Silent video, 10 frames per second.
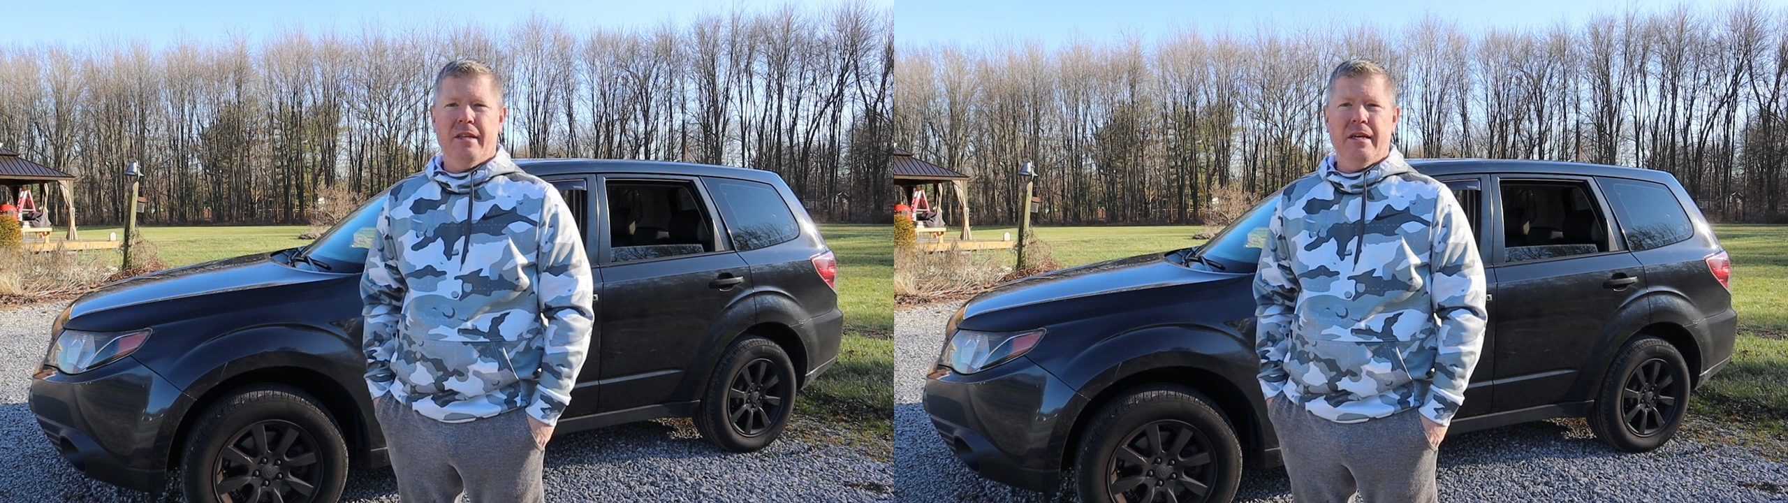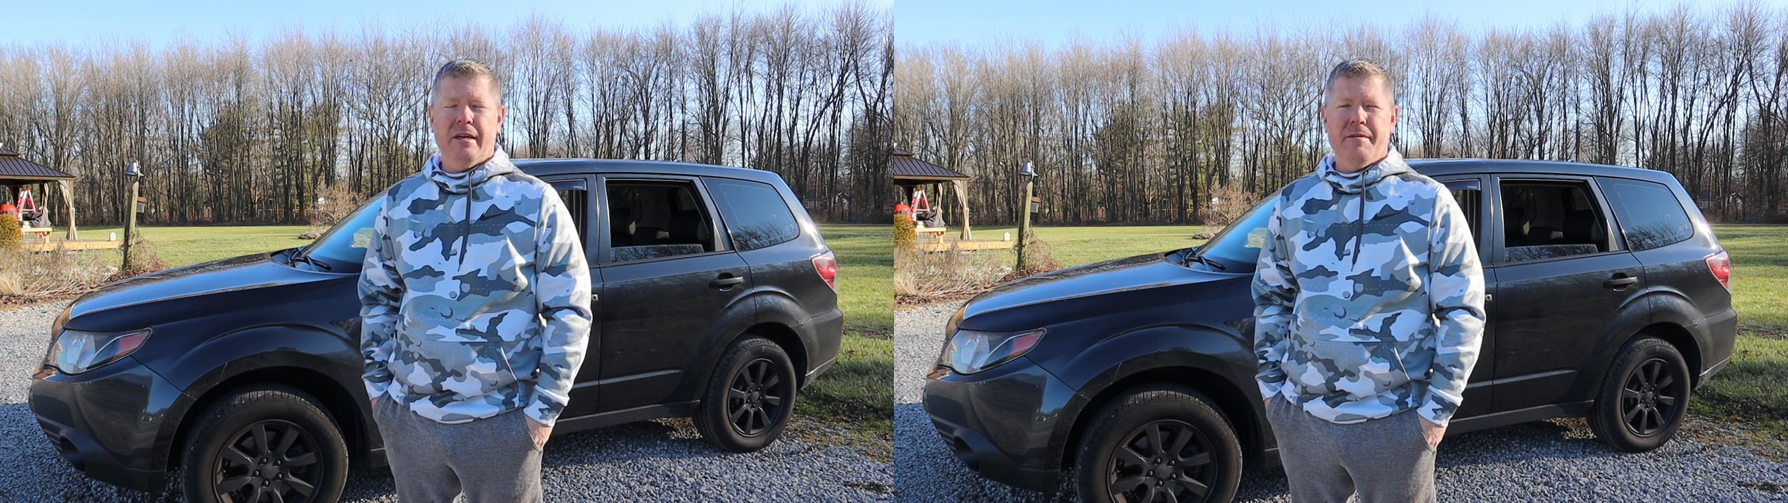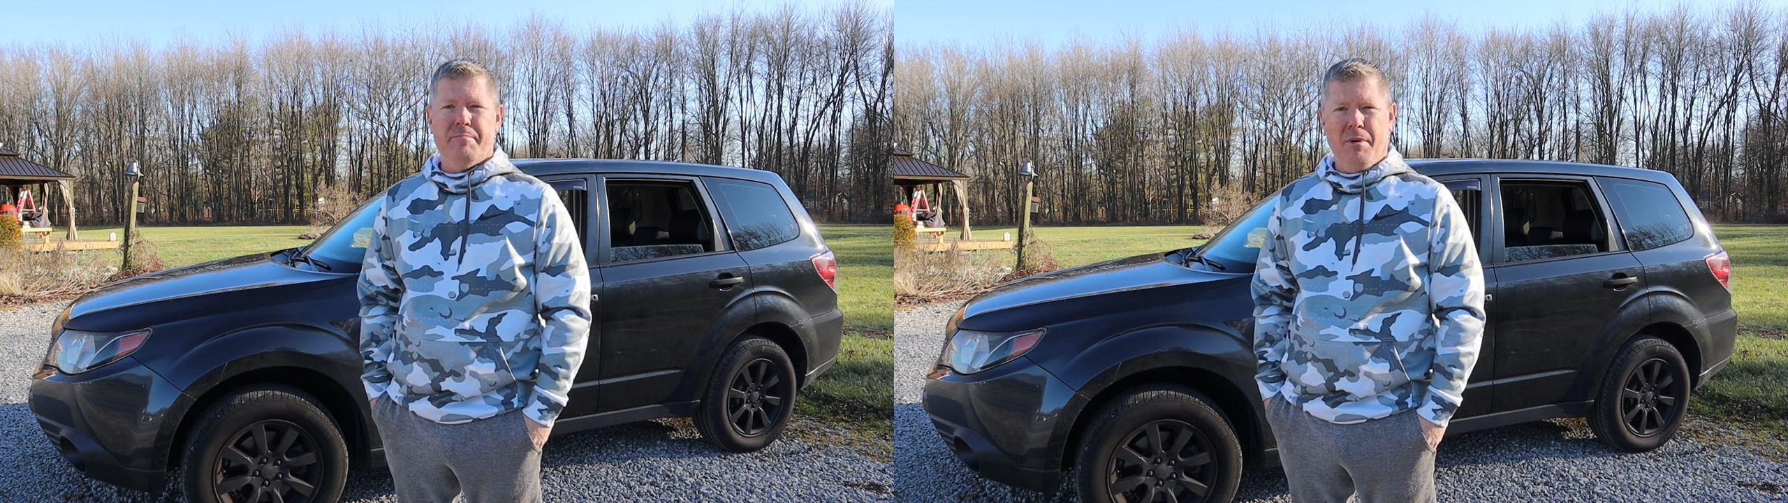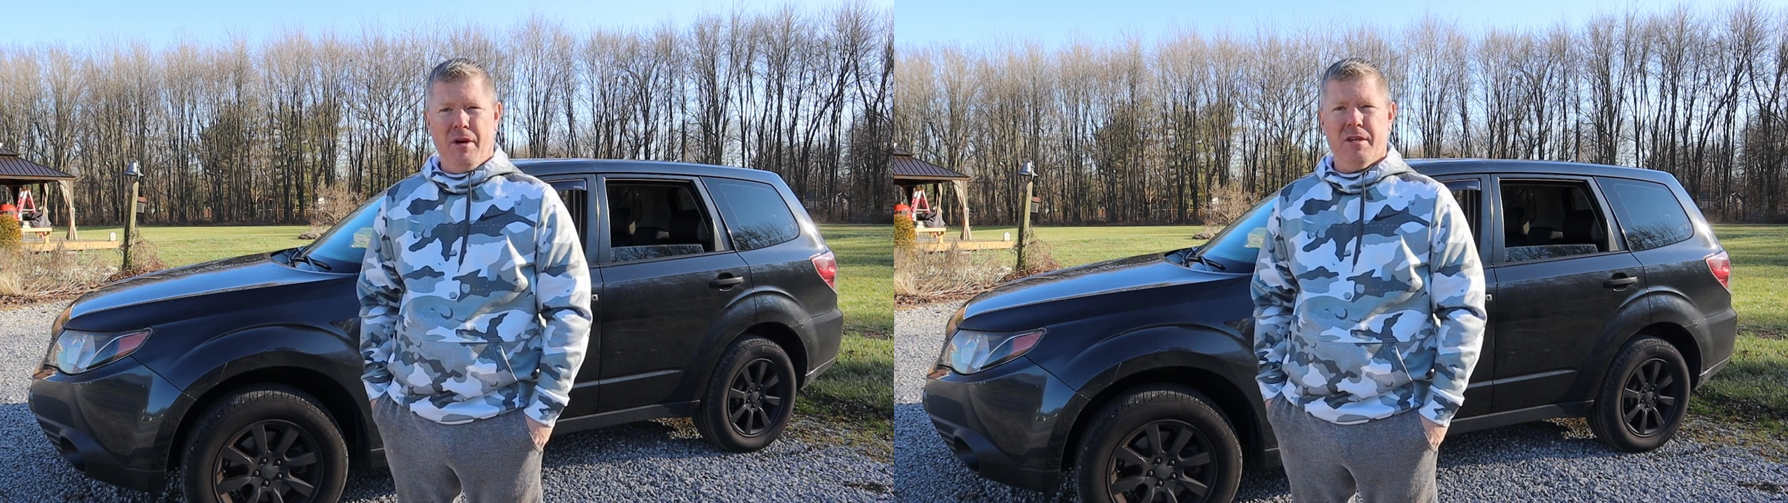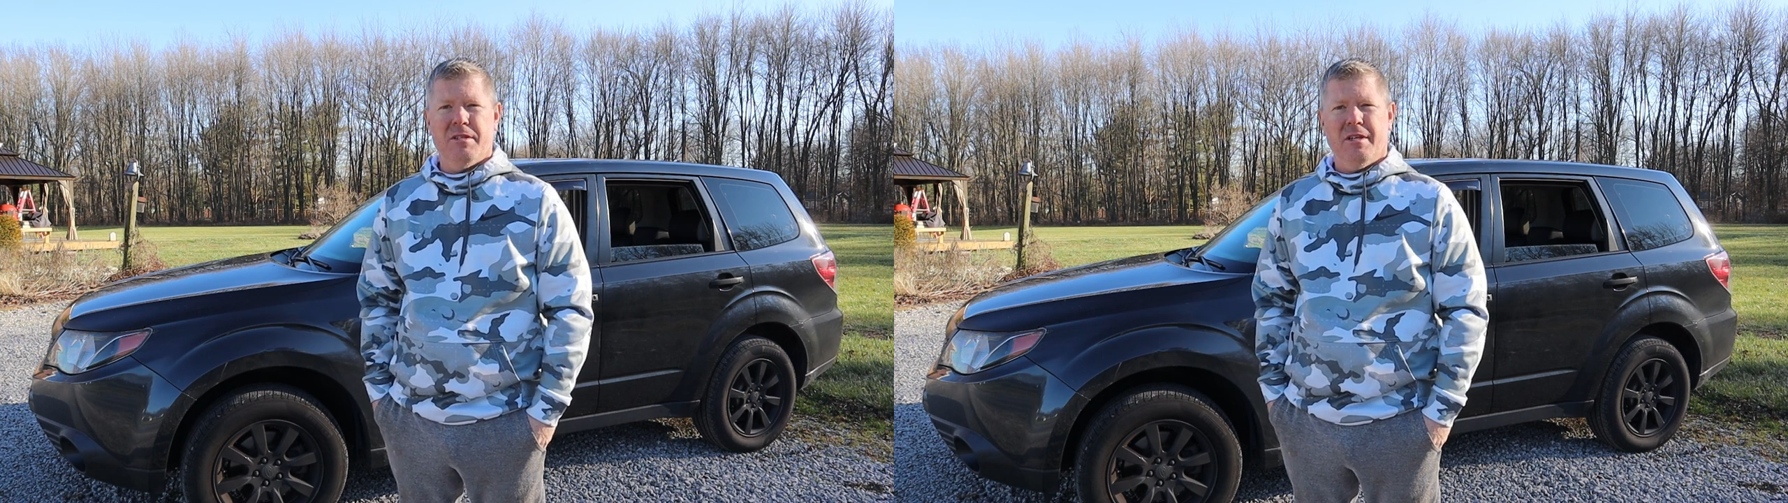the
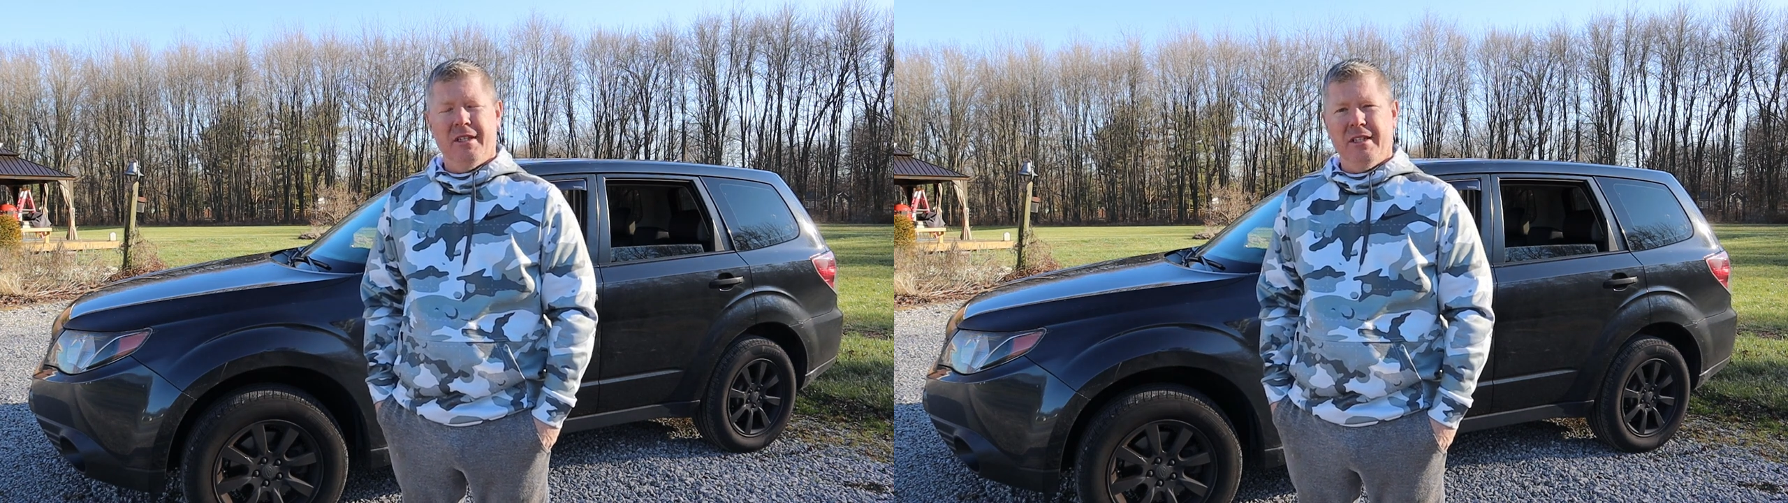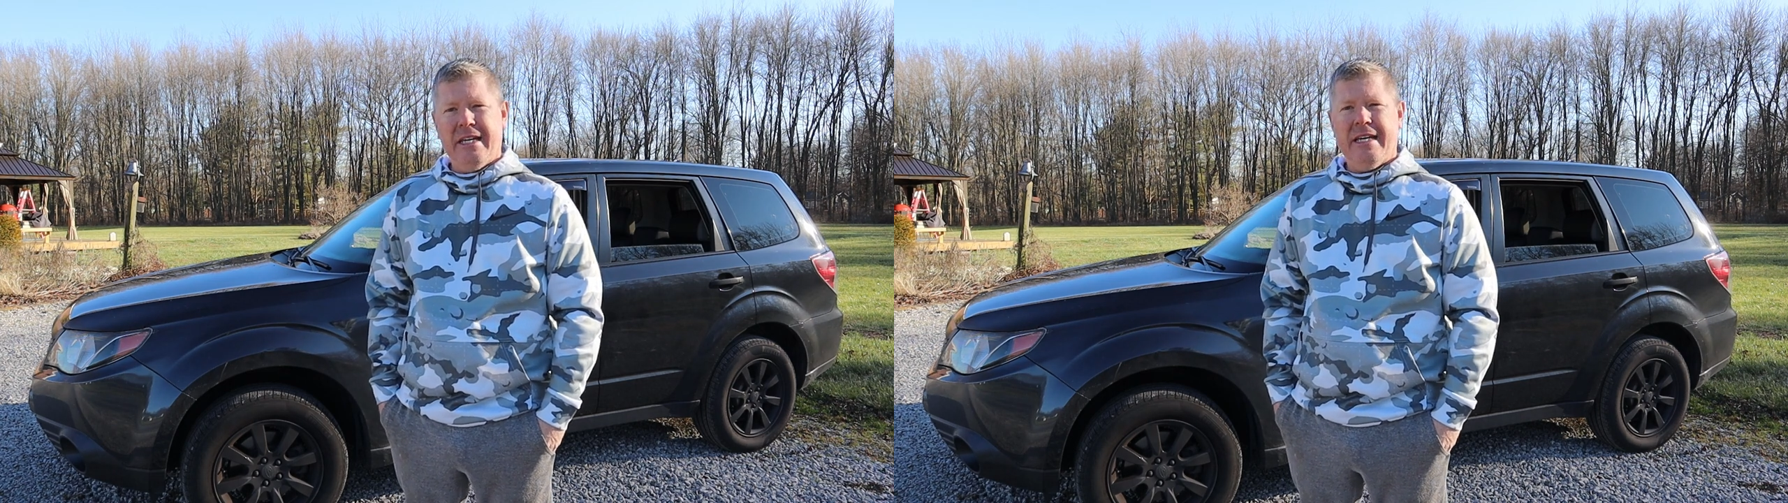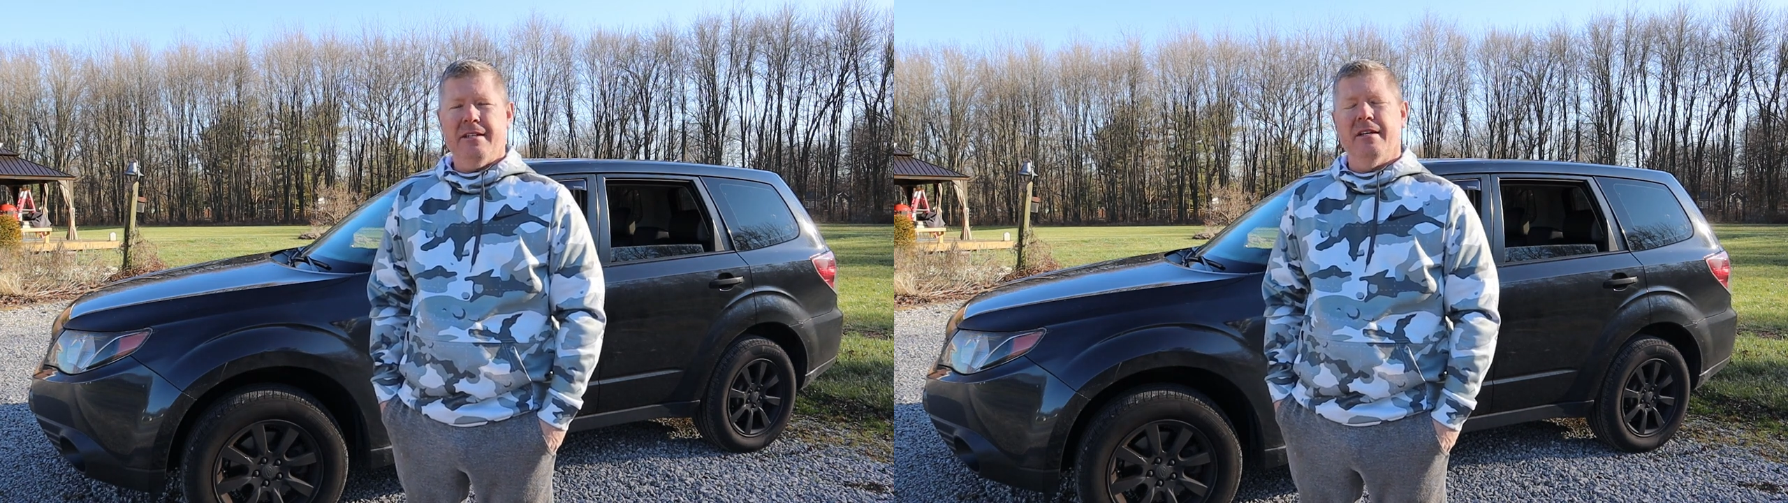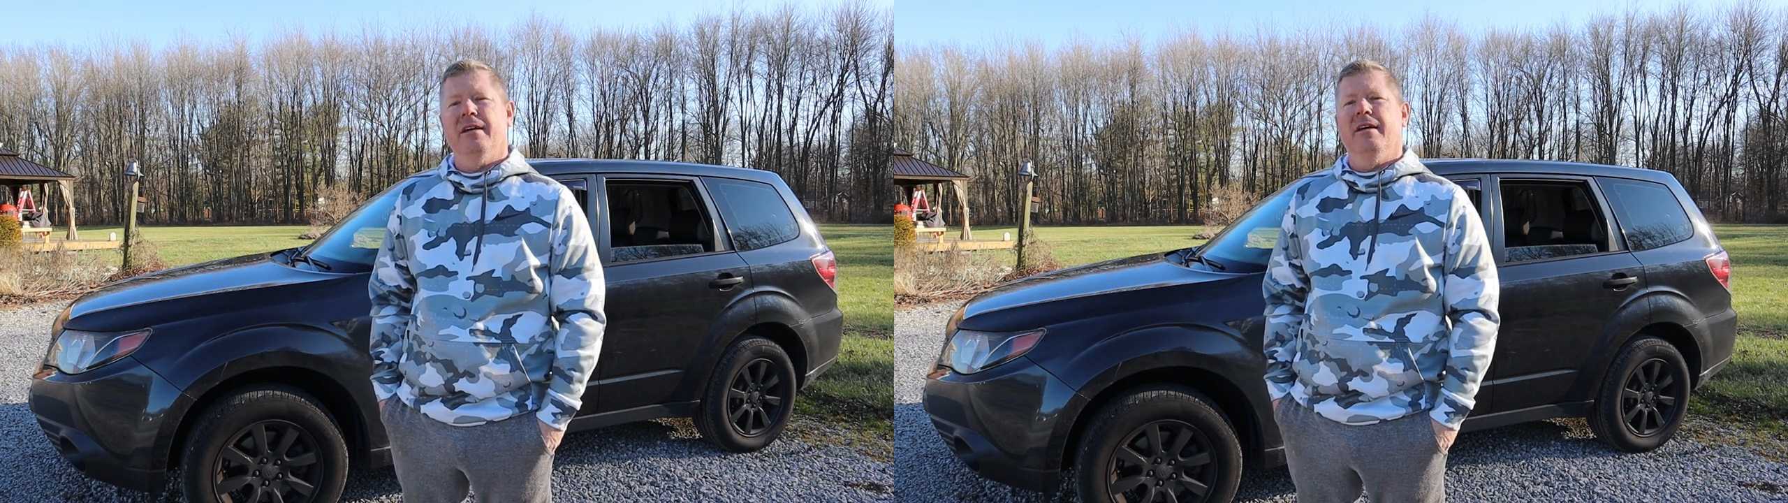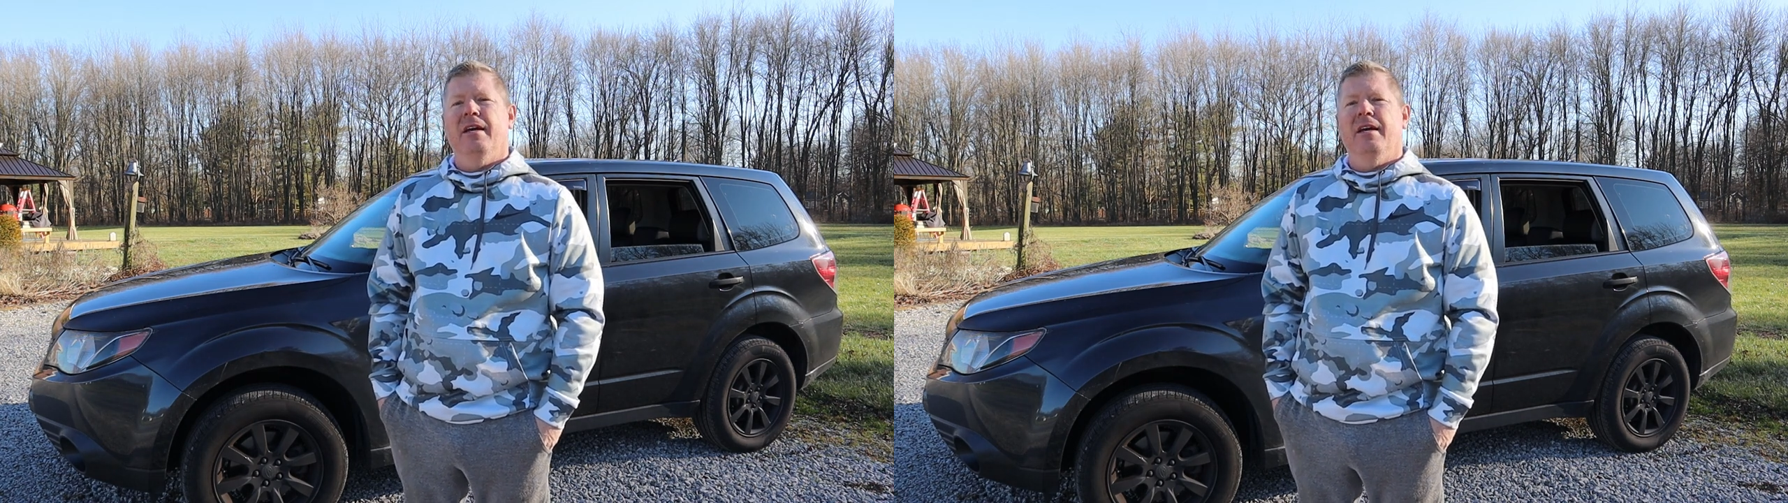Boss Elite